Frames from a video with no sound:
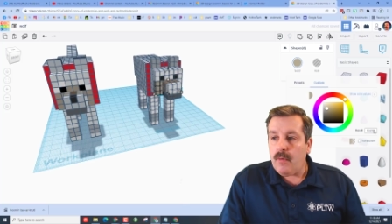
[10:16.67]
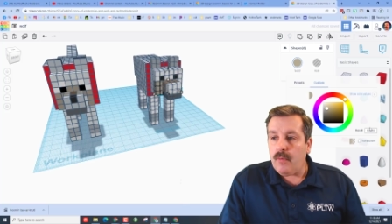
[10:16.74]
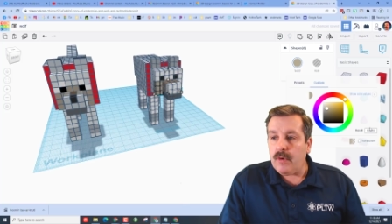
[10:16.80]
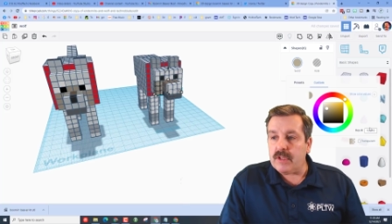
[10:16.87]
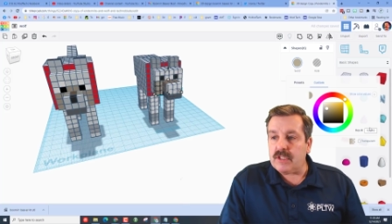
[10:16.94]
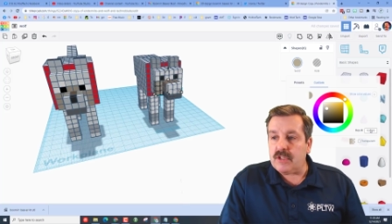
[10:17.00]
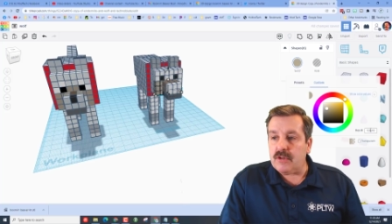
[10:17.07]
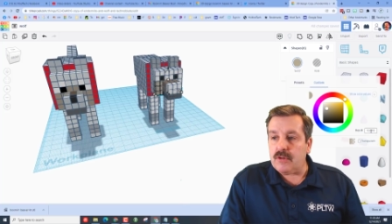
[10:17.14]

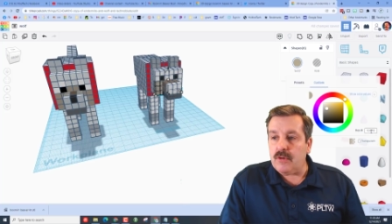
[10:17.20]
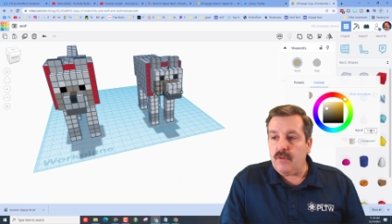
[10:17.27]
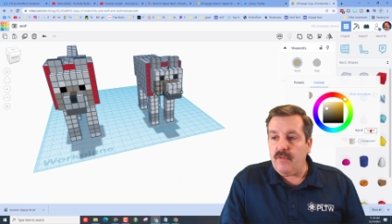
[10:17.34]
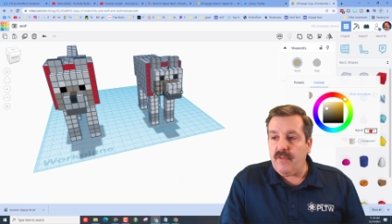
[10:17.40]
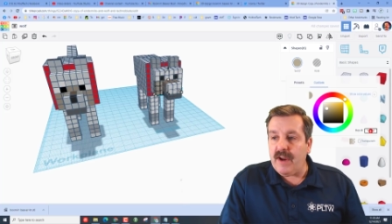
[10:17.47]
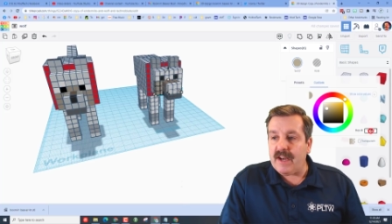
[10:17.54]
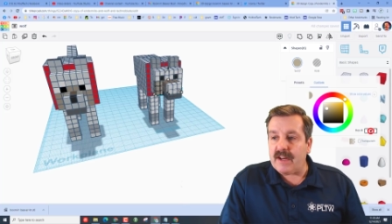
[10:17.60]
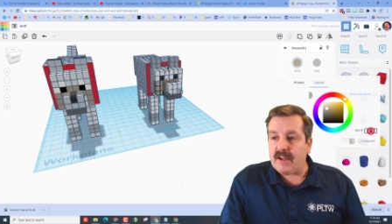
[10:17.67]
Once you do
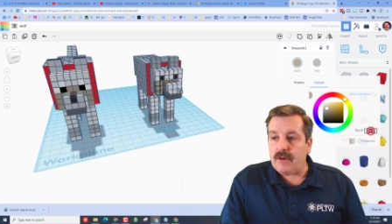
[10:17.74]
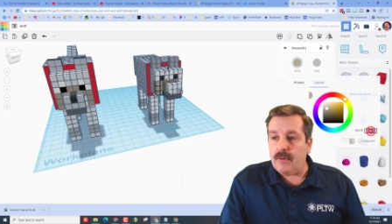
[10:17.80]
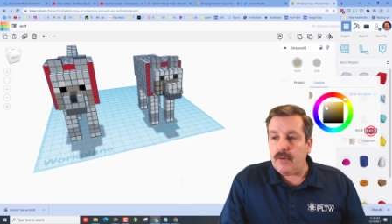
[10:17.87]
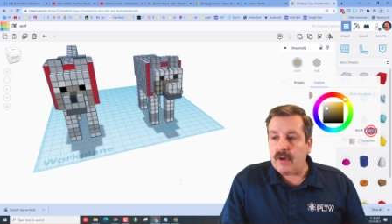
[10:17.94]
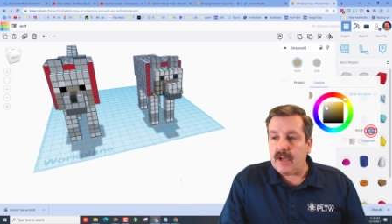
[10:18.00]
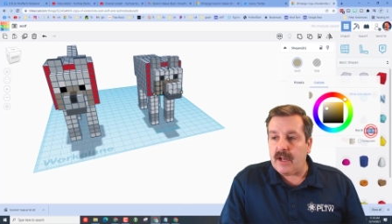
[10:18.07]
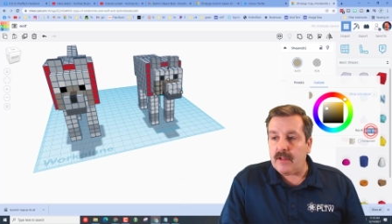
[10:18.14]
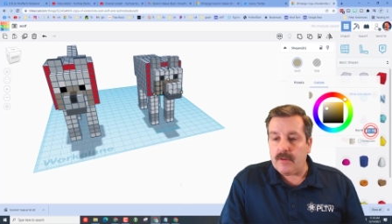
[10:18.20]
find a
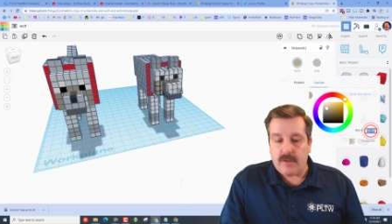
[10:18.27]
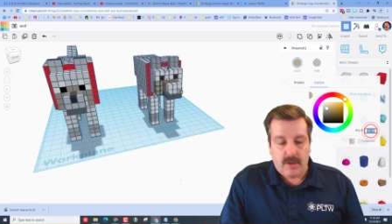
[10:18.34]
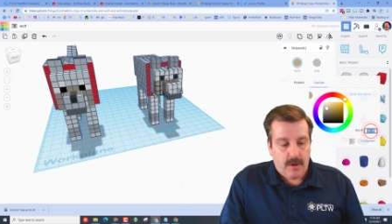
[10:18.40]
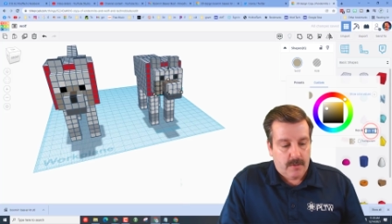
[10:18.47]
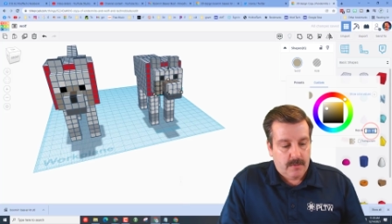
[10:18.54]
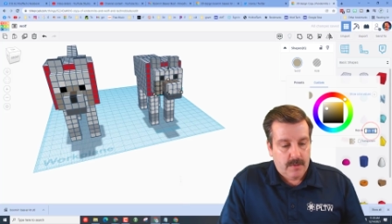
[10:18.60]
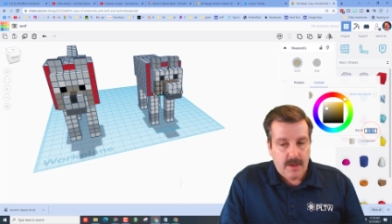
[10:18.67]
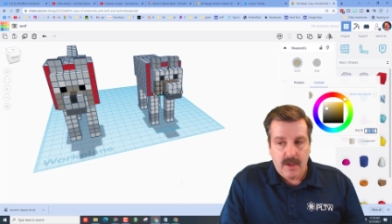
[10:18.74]
cool color
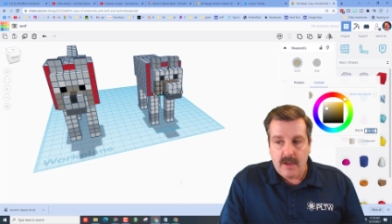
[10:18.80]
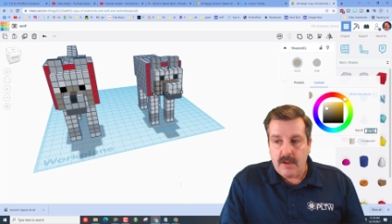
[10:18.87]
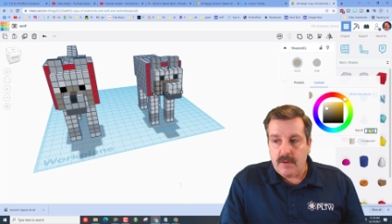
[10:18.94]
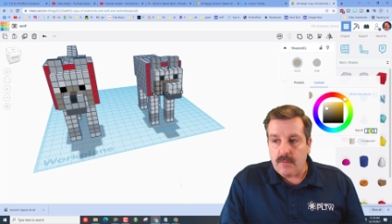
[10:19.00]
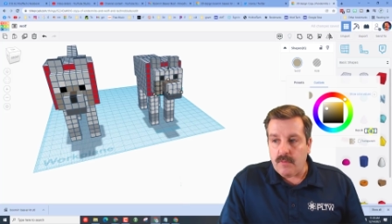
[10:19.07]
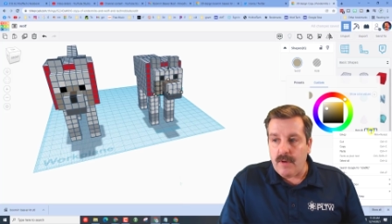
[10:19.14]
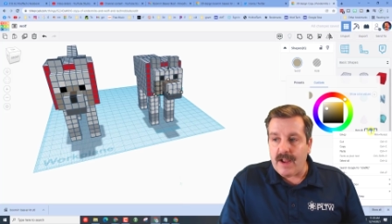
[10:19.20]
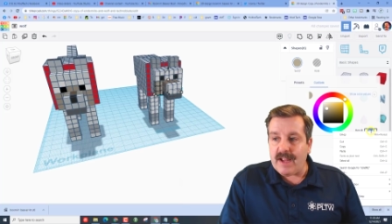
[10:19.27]
though,
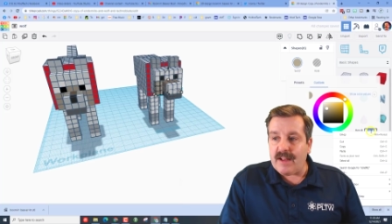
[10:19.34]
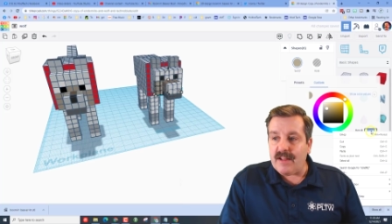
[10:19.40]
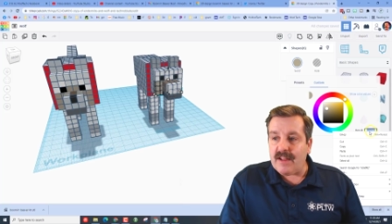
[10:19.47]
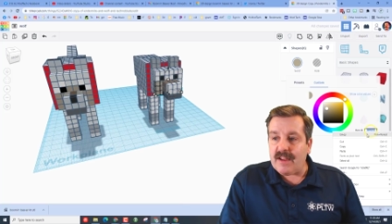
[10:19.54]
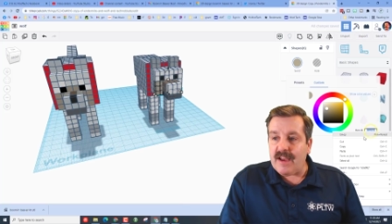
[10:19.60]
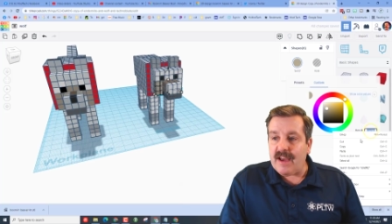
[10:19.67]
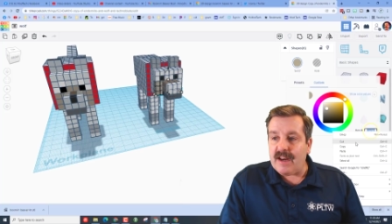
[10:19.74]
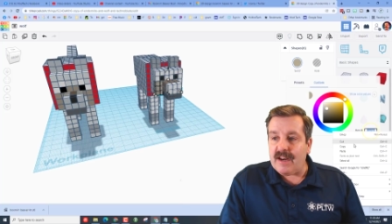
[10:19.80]
right
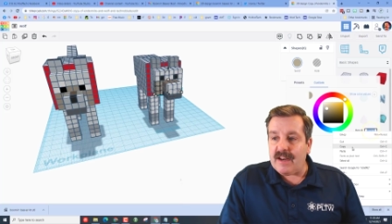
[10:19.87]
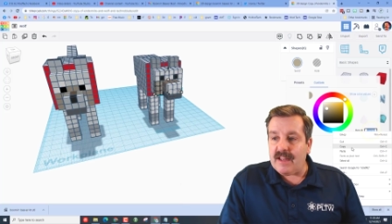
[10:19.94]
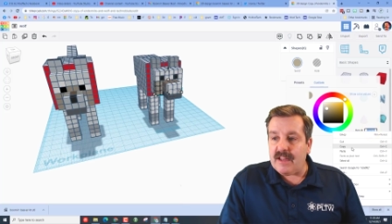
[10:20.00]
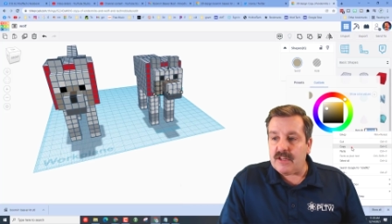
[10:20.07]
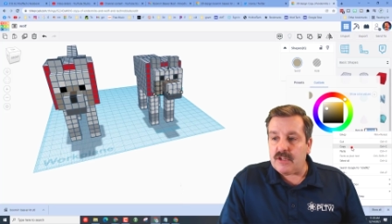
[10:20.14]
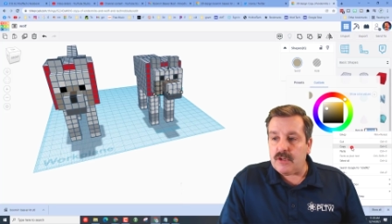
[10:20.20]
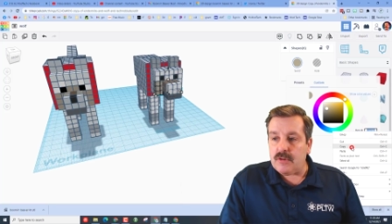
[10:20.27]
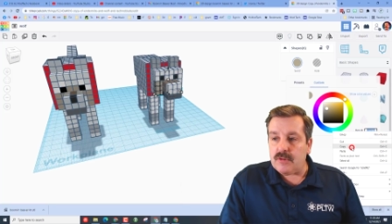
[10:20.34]
click on it
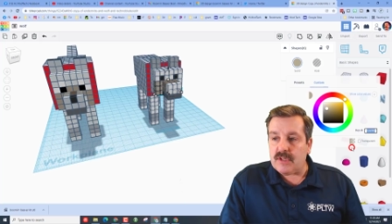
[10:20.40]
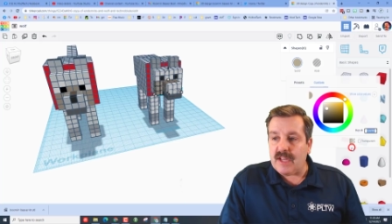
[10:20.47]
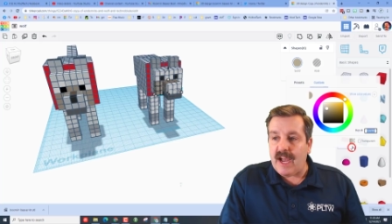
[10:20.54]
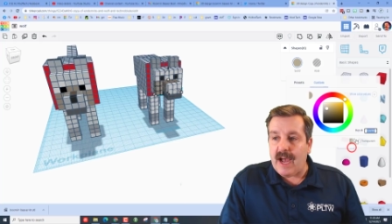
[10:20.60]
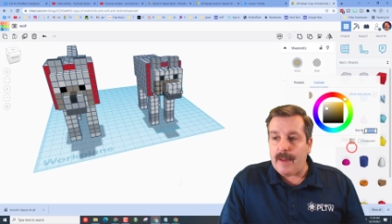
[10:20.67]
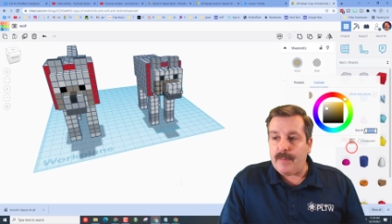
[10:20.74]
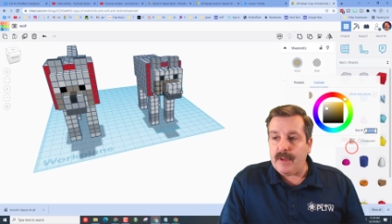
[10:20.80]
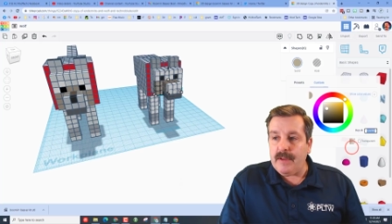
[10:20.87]
and choose
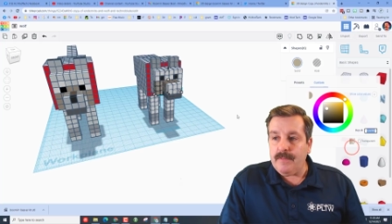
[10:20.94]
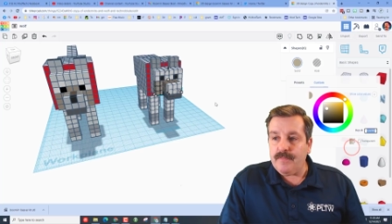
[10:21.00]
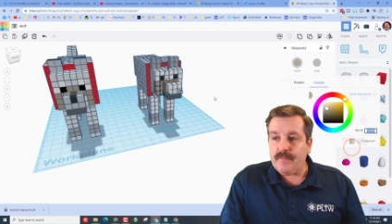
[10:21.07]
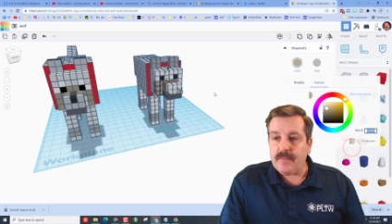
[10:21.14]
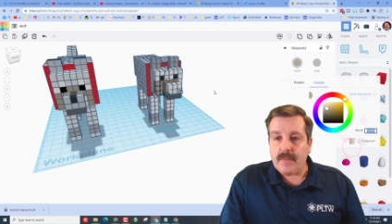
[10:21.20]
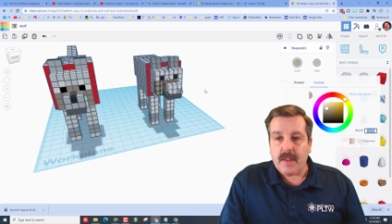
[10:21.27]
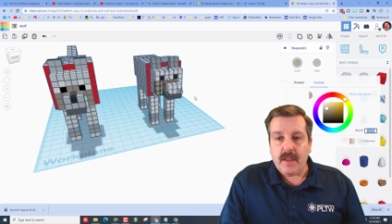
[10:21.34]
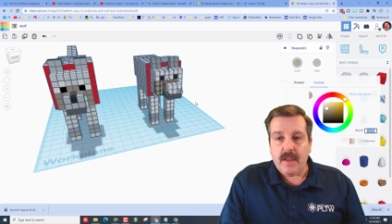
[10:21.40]
copy,
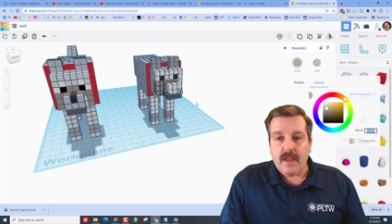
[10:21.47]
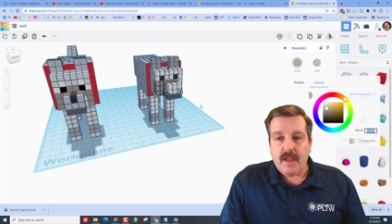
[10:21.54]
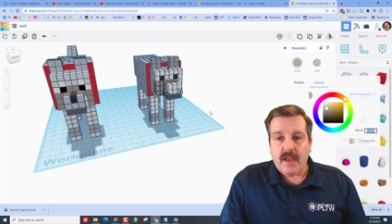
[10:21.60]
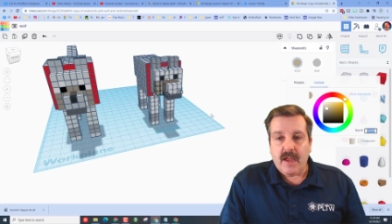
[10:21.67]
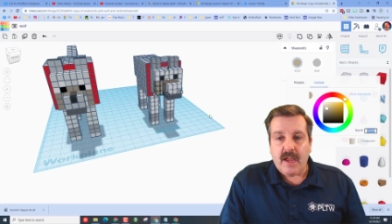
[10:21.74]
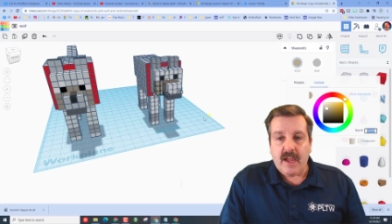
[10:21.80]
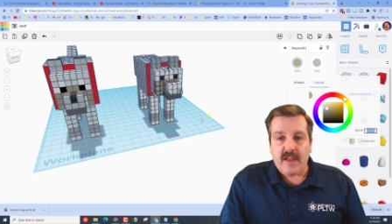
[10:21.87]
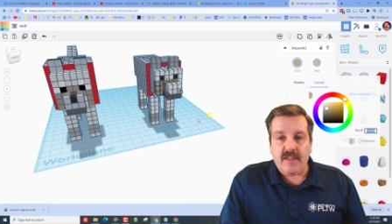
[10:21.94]

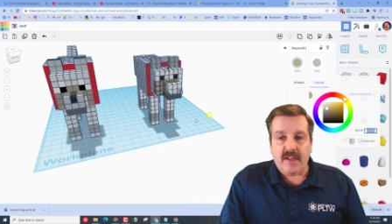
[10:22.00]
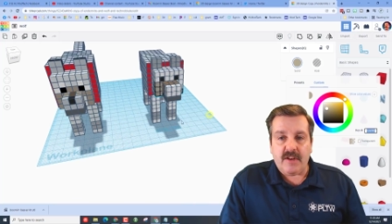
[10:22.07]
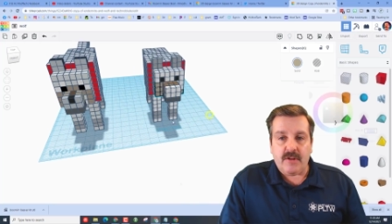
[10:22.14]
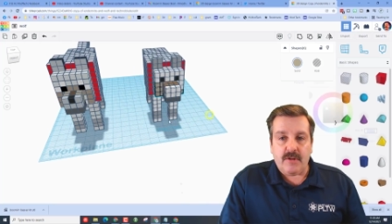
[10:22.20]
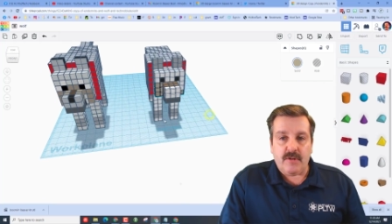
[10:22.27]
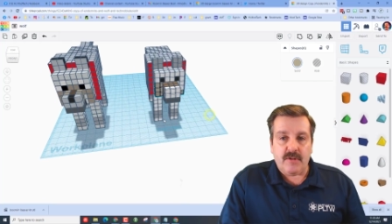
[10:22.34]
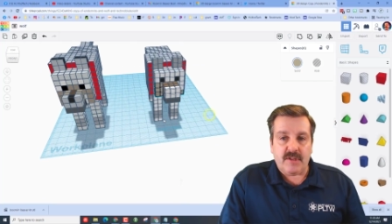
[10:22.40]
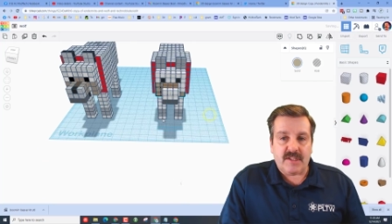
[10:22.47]
and then you
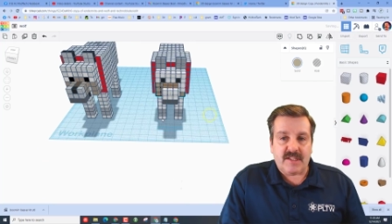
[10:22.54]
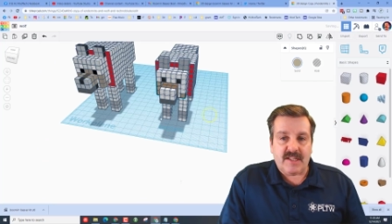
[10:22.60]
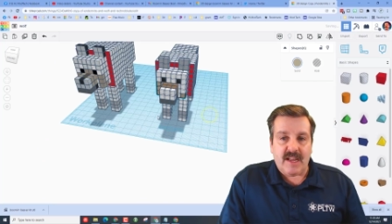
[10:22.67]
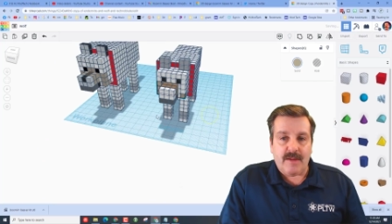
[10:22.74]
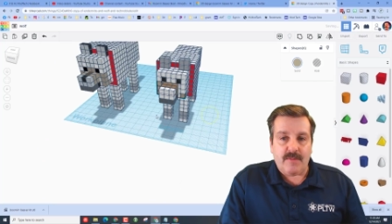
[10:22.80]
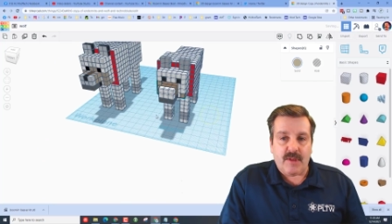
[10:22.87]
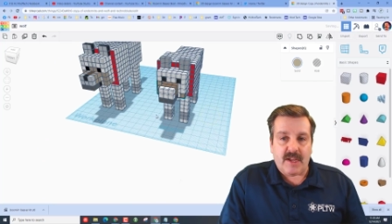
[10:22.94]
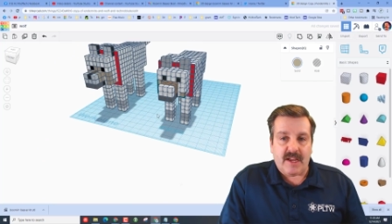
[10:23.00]
can do the
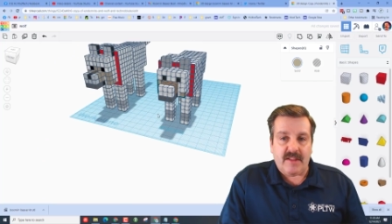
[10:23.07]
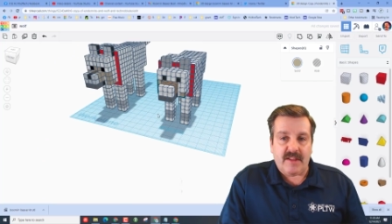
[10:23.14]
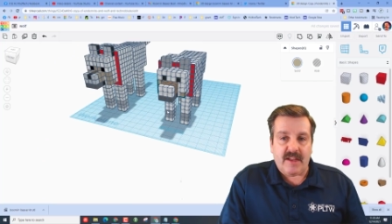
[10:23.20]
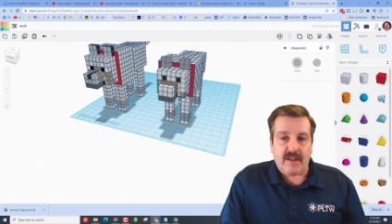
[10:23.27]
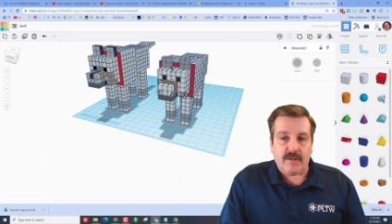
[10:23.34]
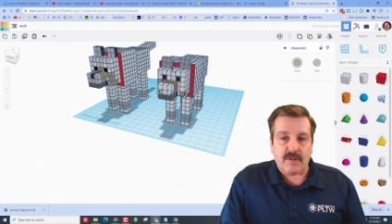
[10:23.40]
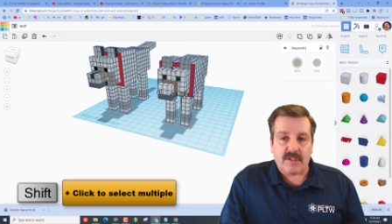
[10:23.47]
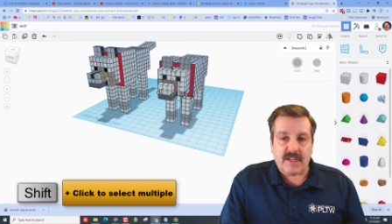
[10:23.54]
same thing on
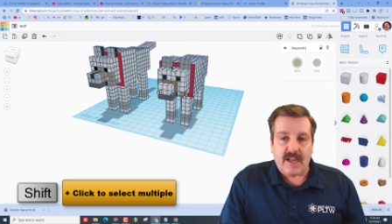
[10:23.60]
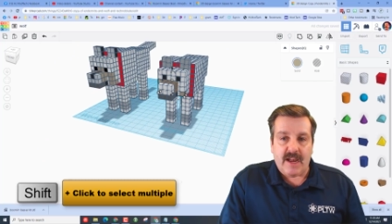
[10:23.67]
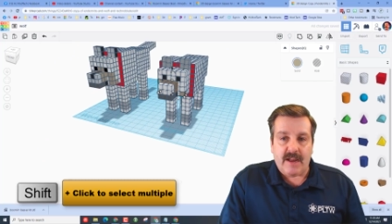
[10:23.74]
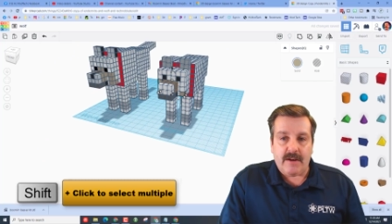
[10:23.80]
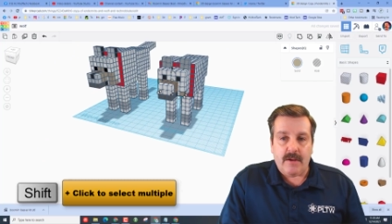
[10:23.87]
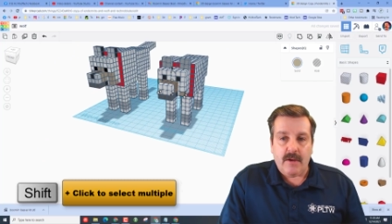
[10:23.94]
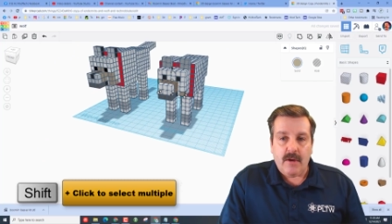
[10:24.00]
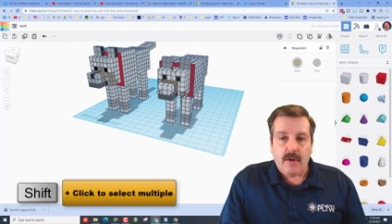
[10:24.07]
the other
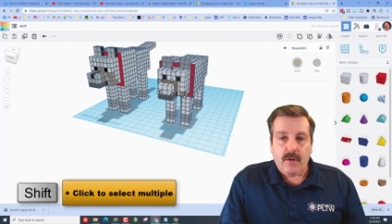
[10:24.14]
side.